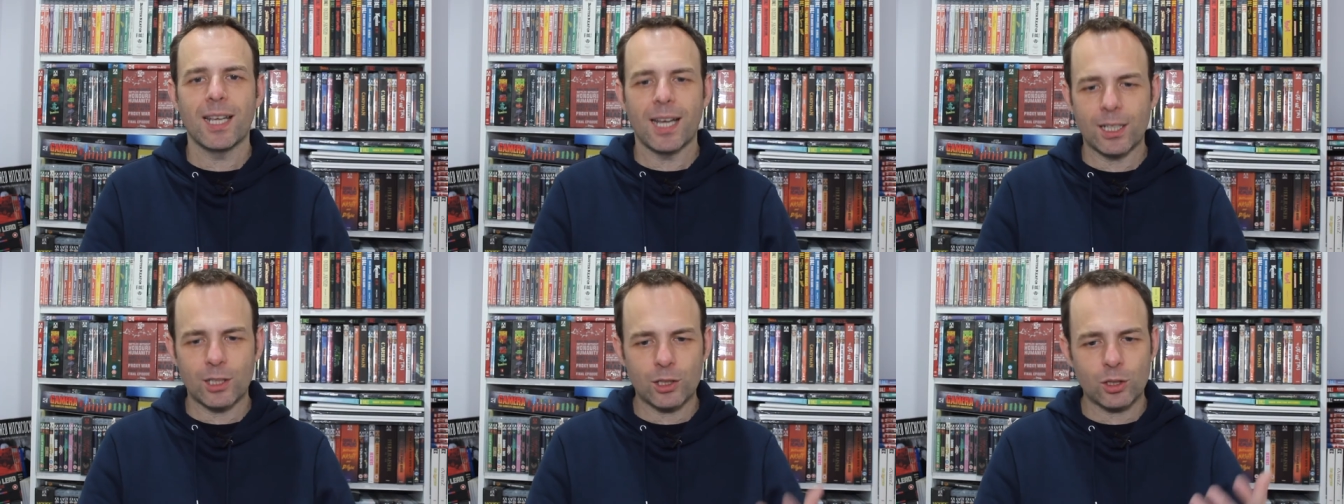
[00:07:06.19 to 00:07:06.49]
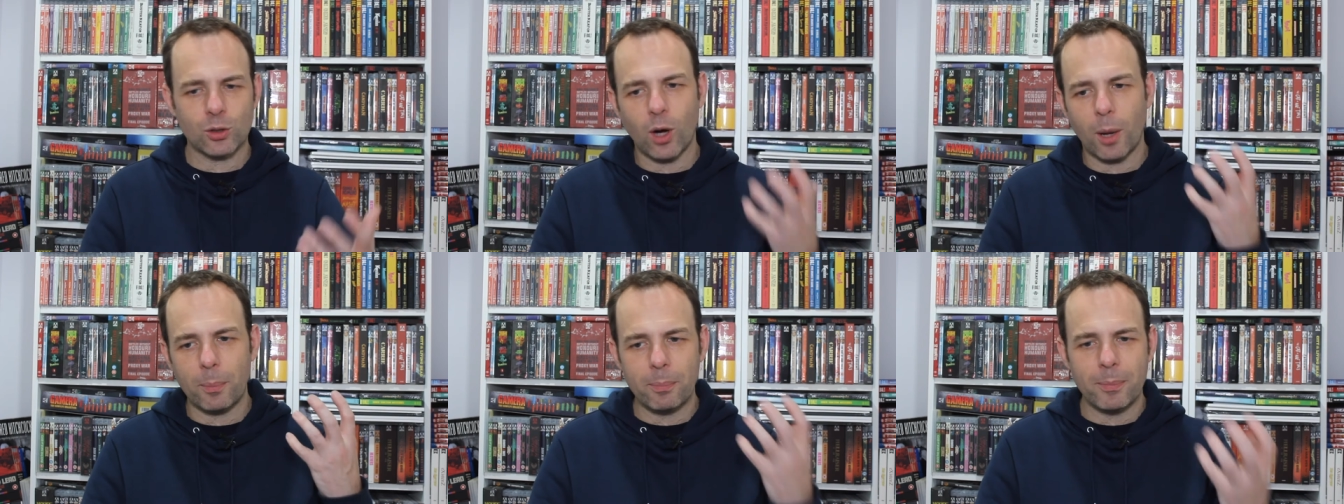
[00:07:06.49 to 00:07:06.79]
and
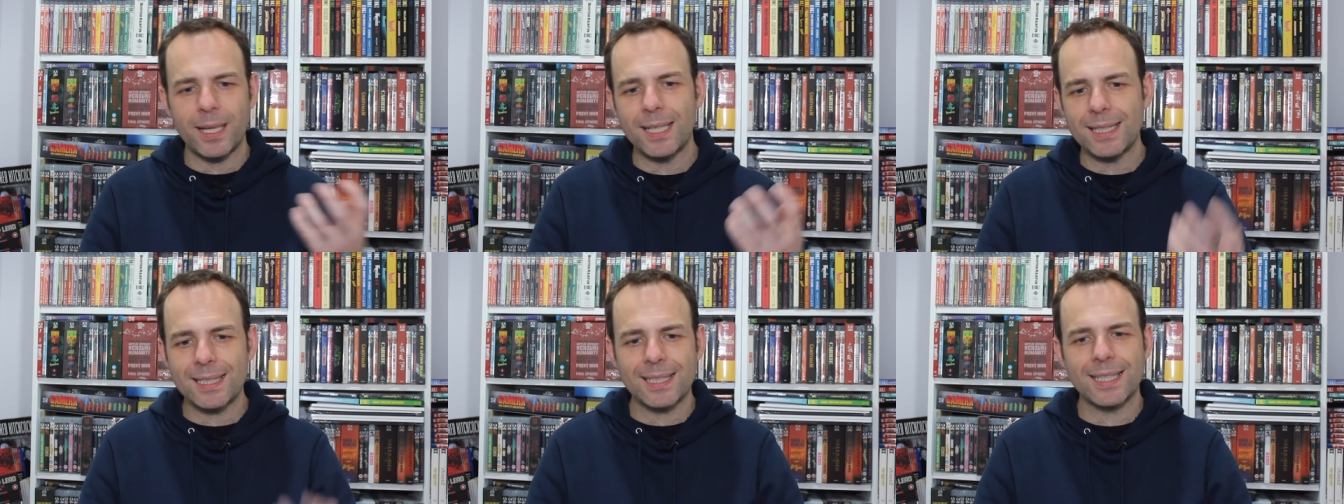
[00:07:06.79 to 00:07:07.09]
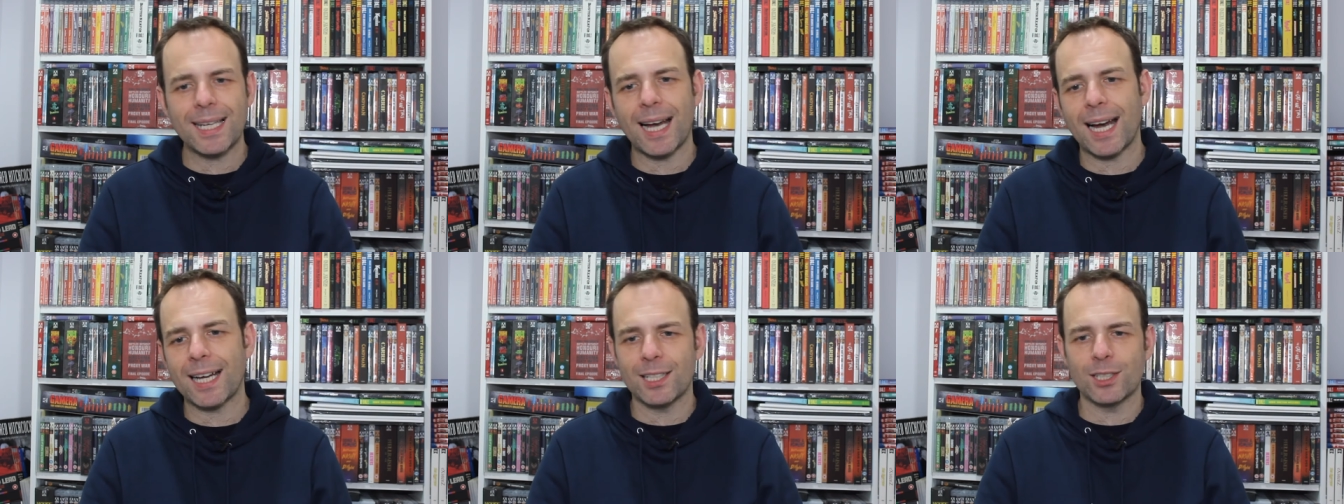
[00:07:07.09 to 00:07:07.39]
it's got a main
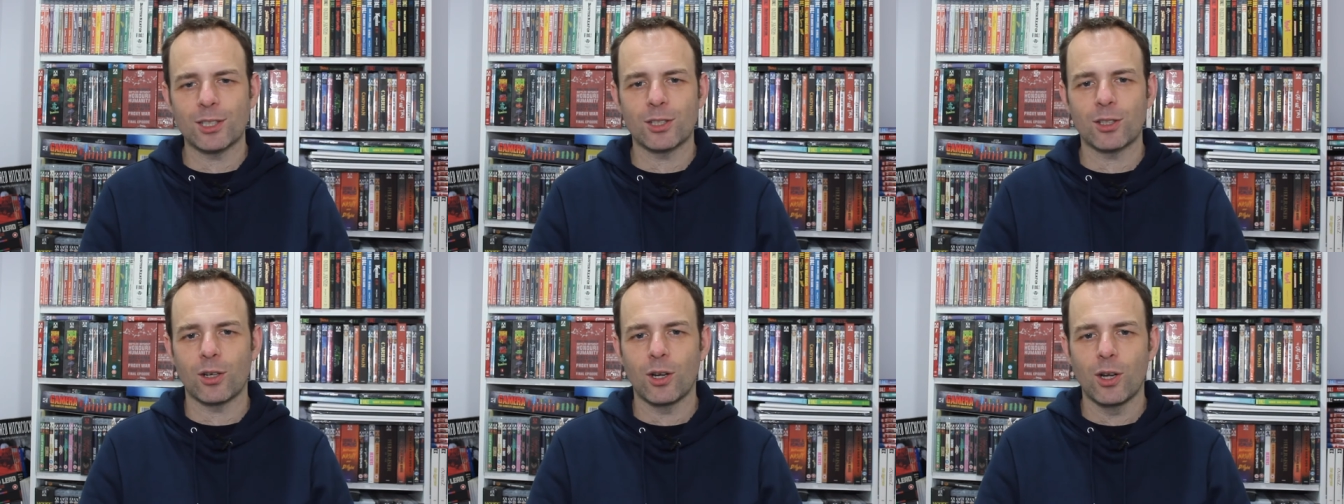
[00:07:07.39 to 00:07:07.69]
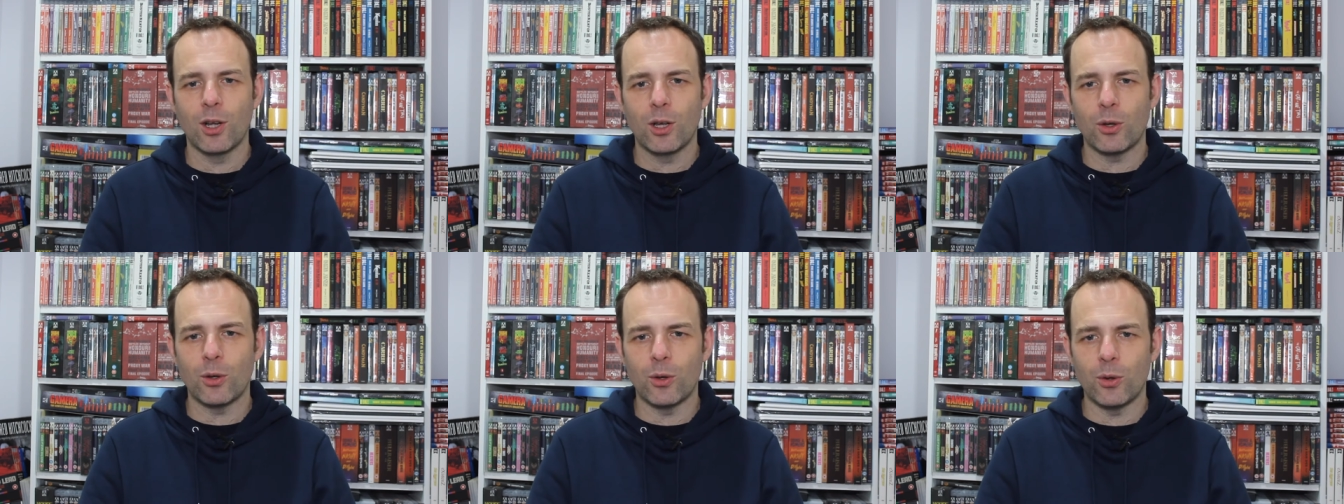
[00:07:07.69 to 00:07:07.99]
character
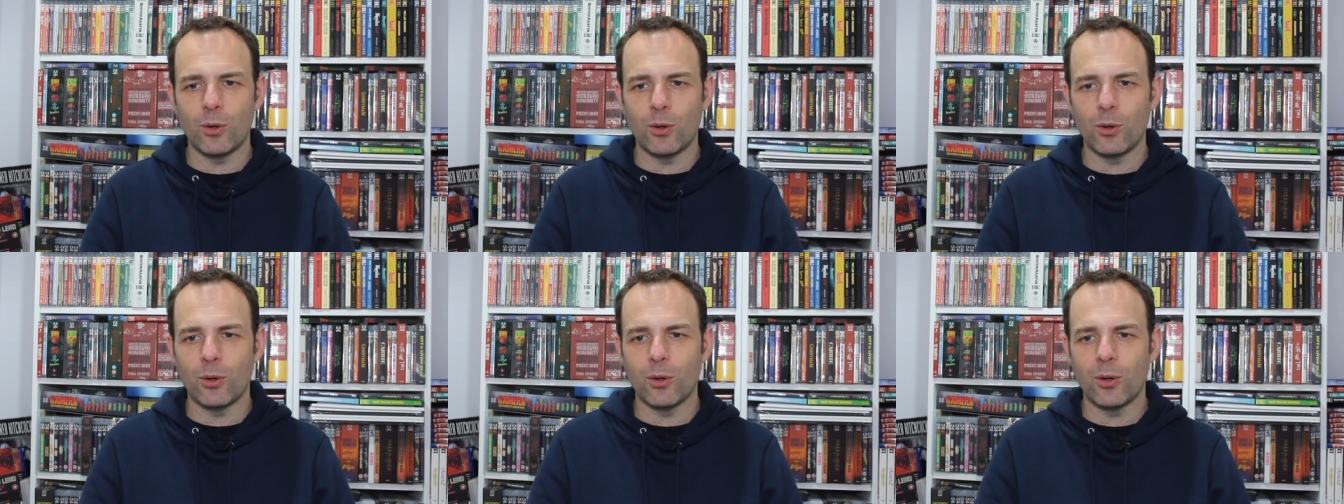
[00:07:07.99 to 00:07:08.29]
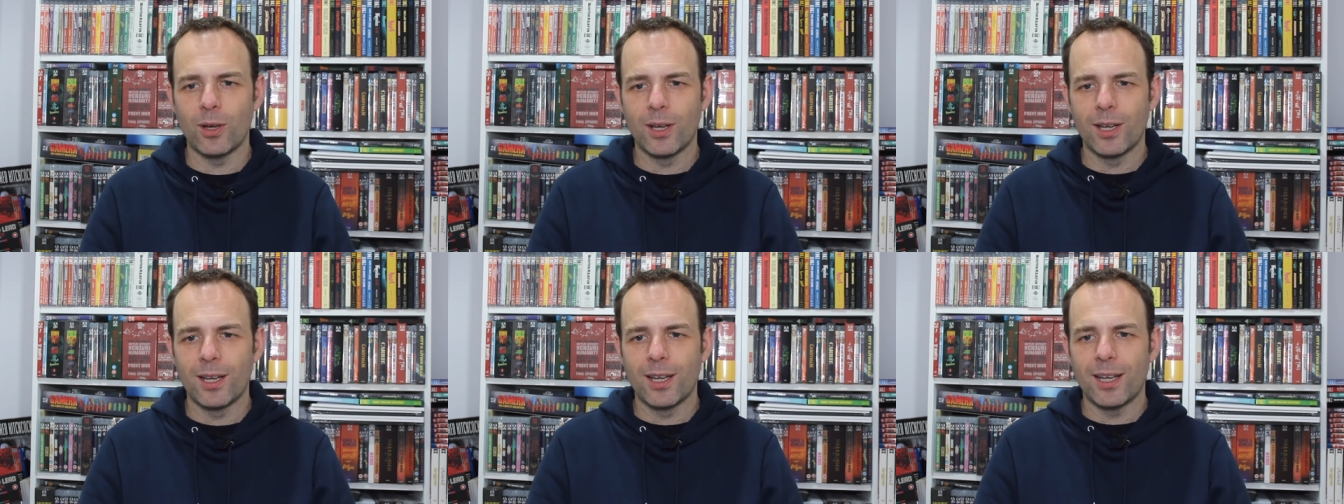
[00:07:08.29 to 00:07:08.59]
who